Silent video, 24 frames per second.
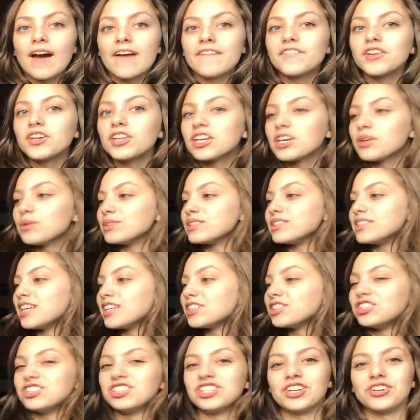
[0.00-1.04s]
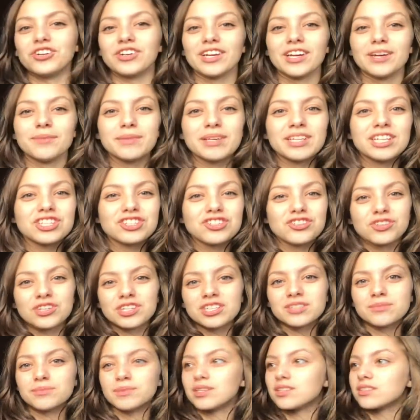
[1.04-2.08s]
felt like it was necessary. I mean, it's
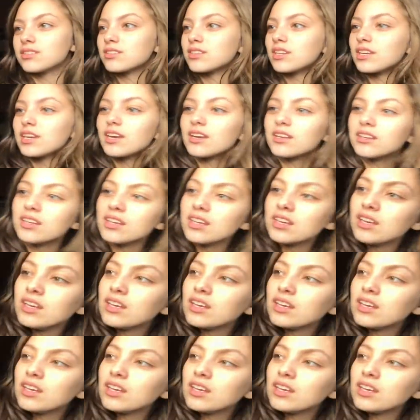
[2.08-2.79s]
Christmas, and